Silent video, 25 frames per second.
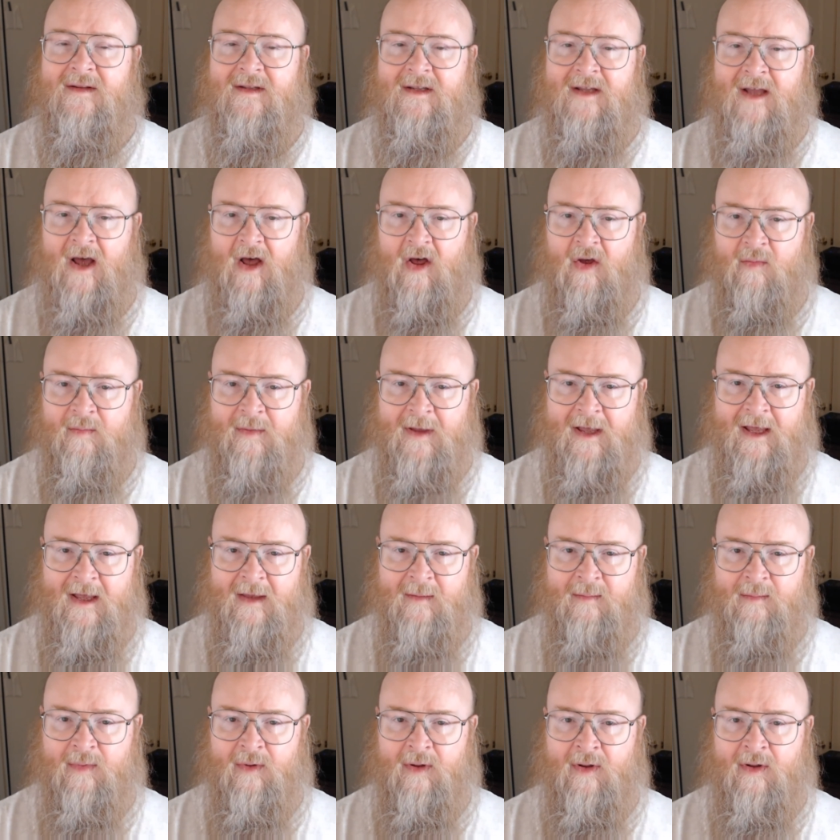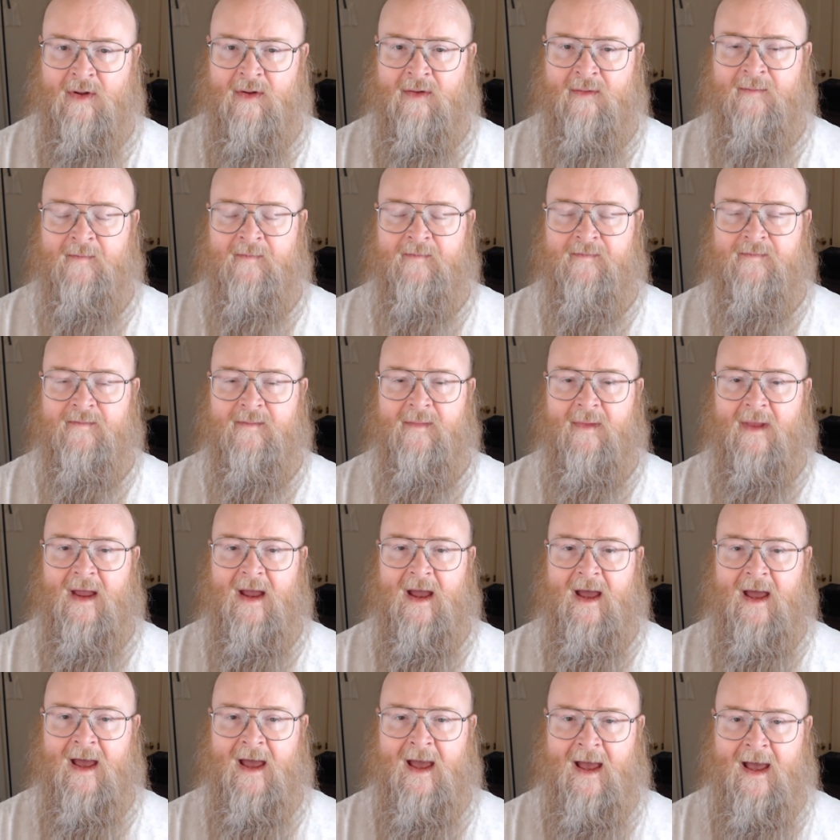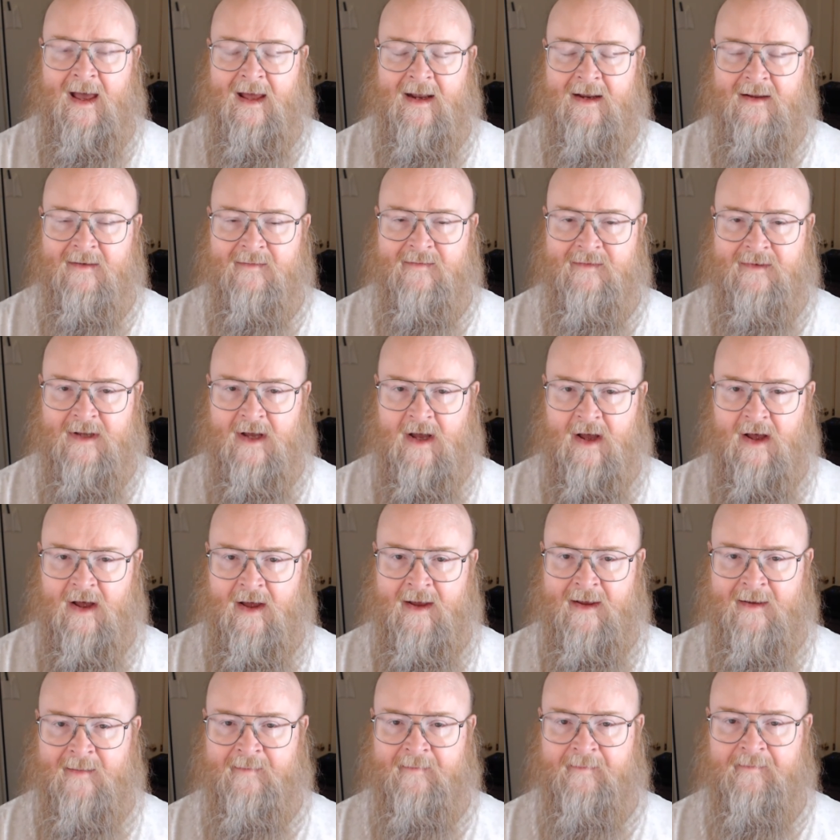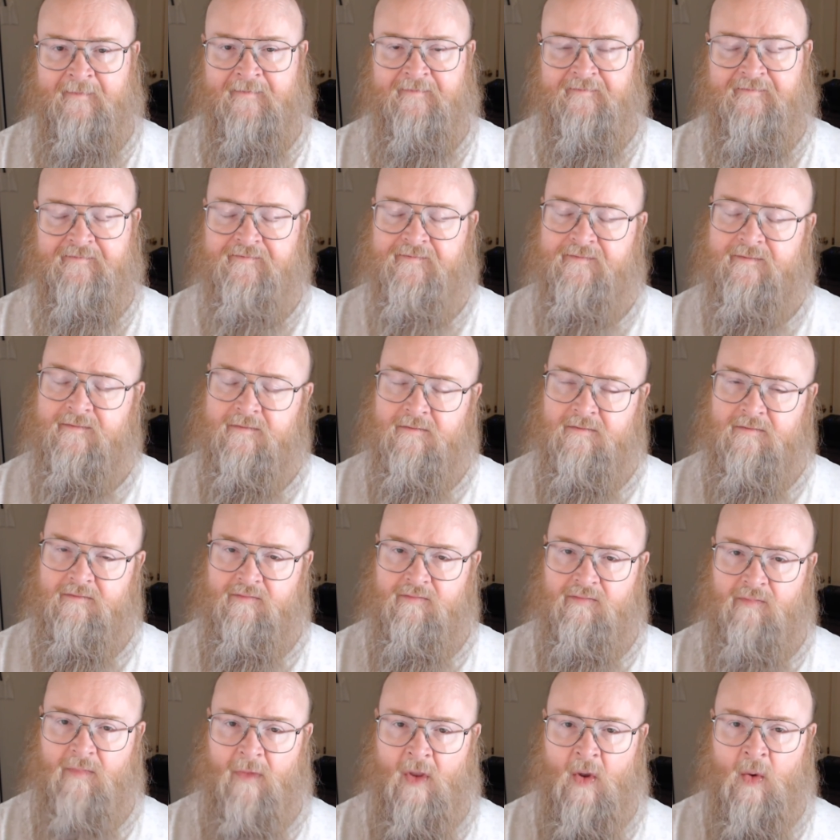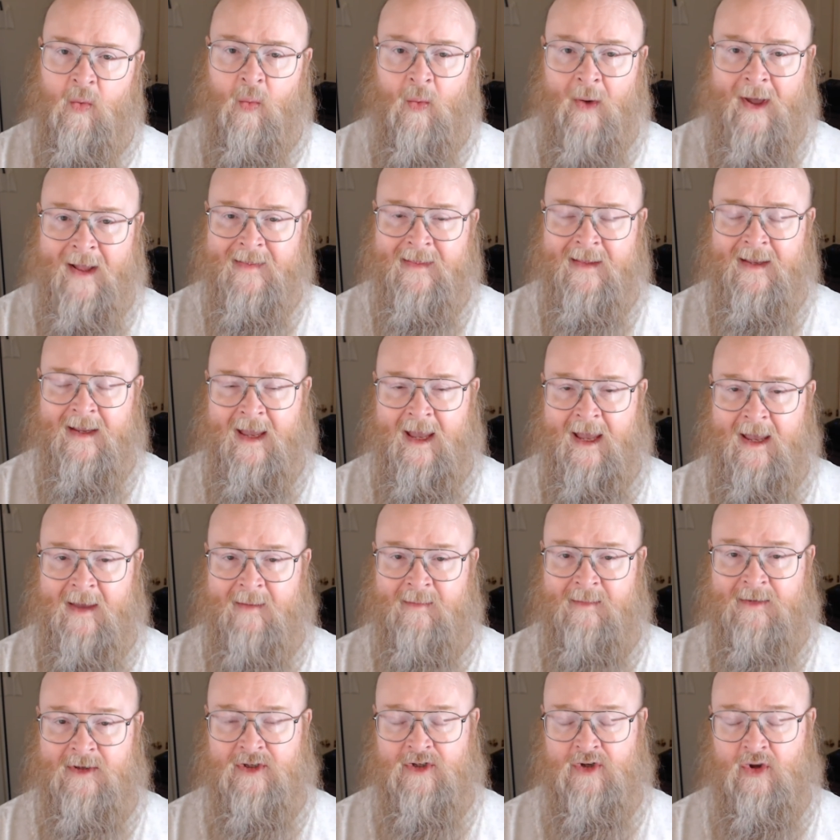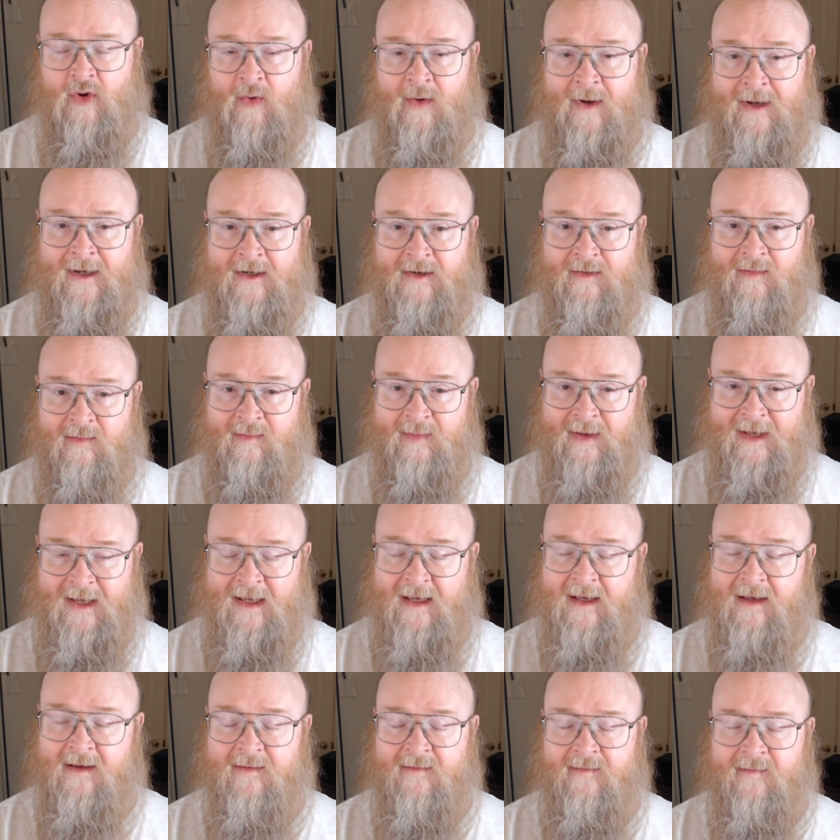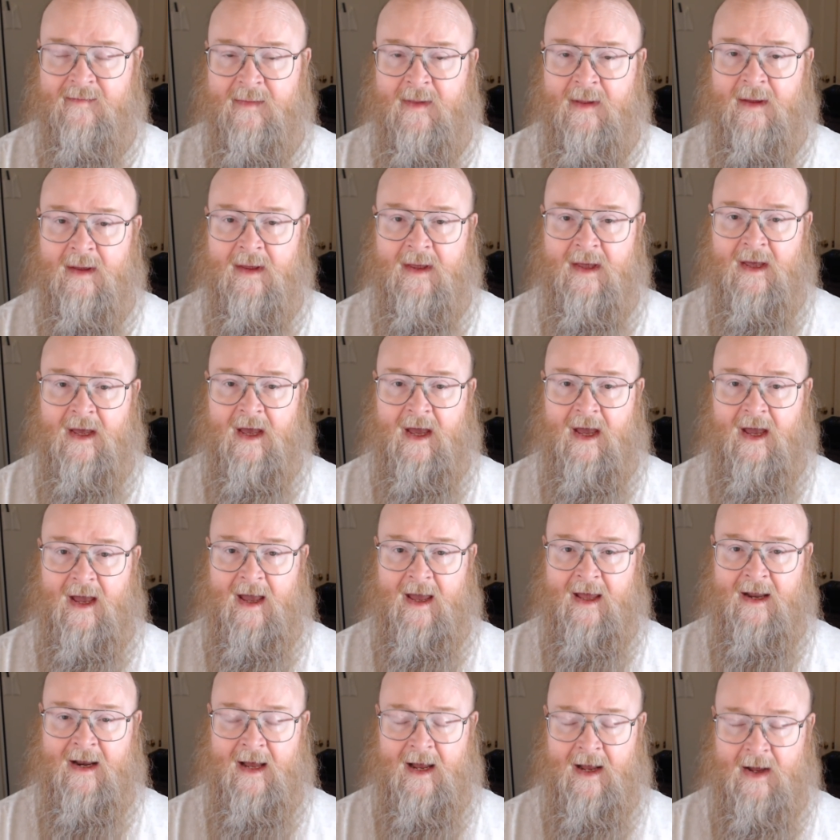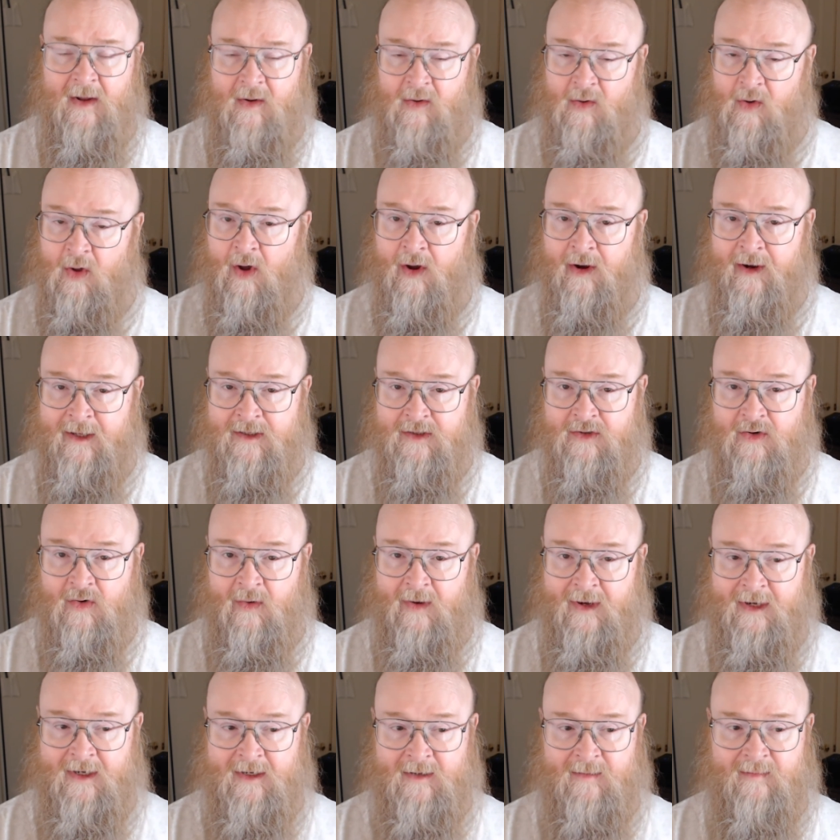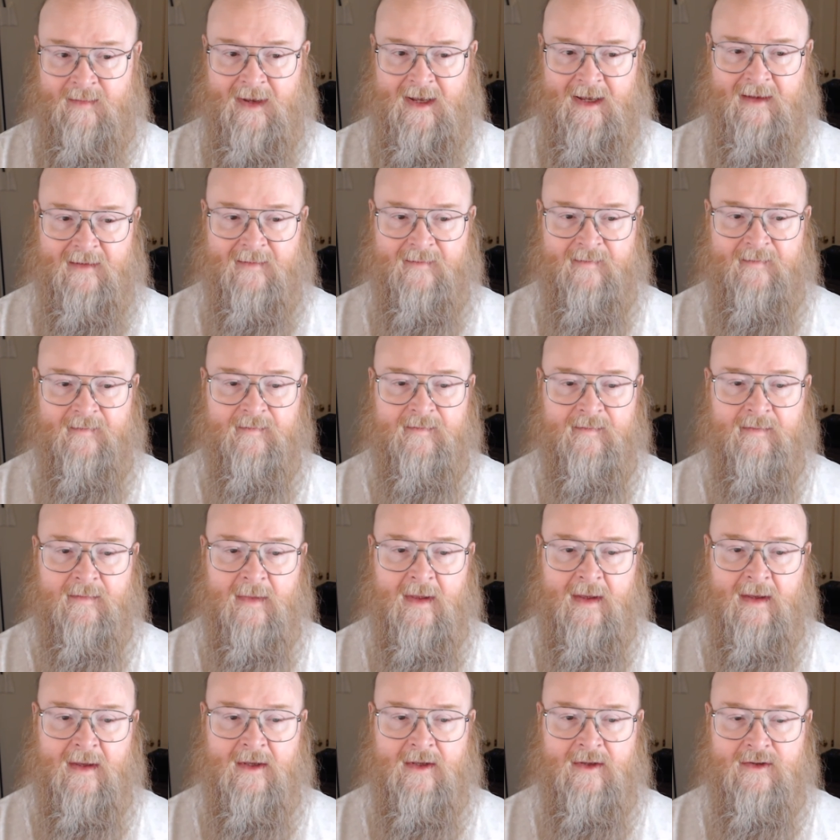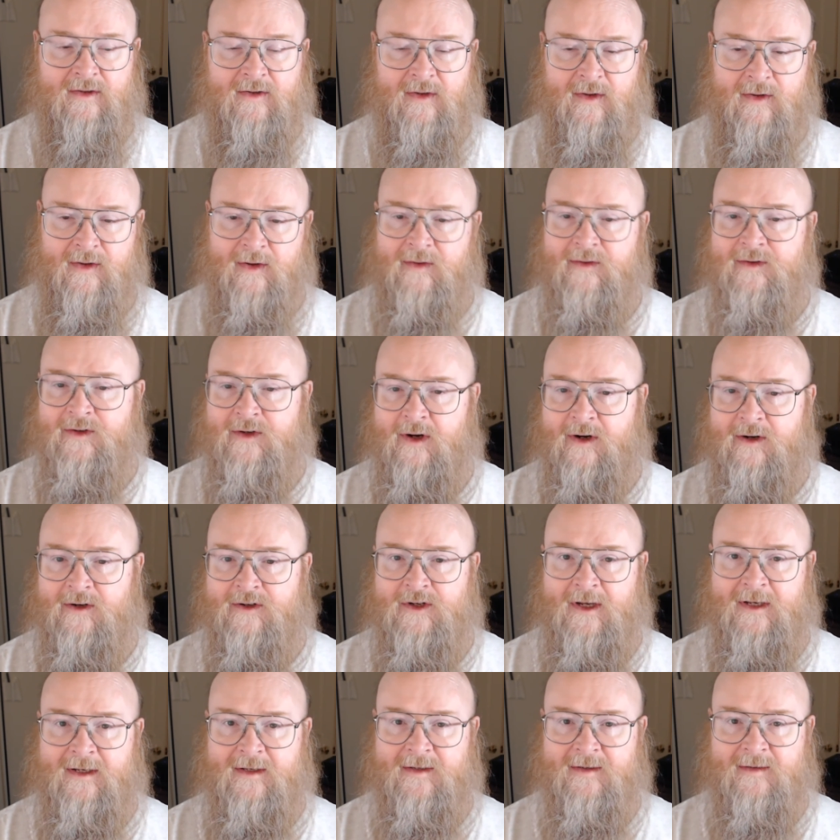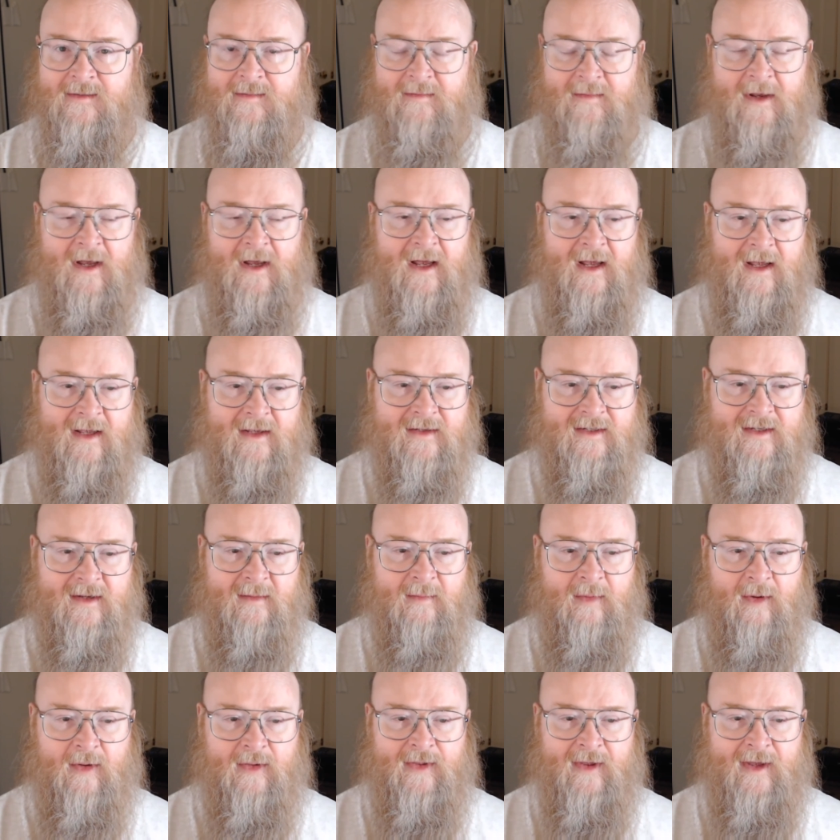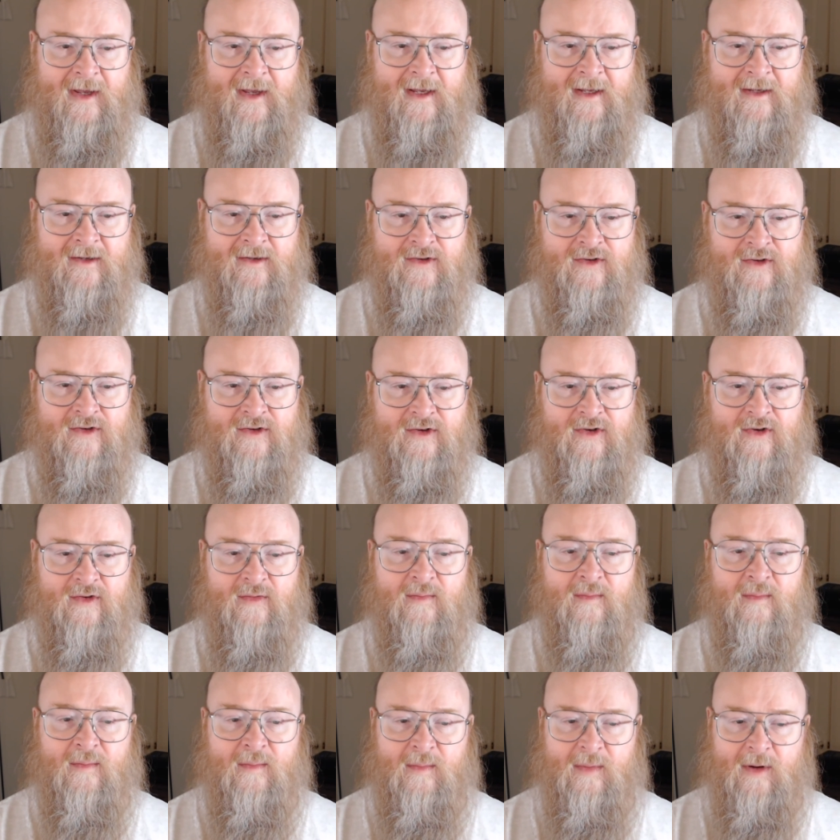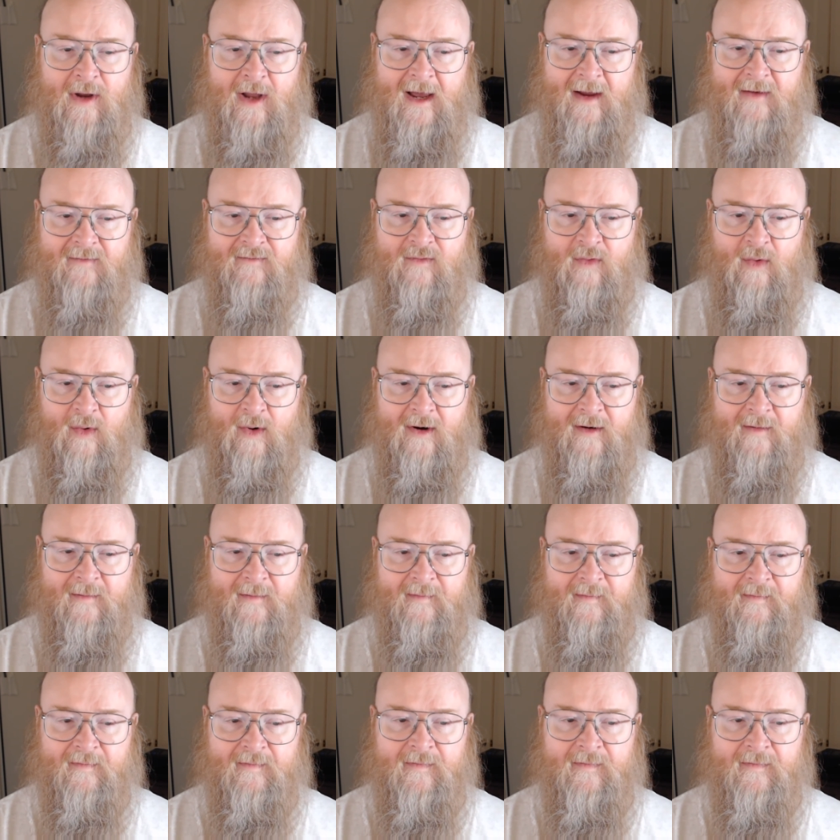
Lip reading: tell people ahead of time when the game is going to be and how long it's going to be. So those are just simple things to plan for.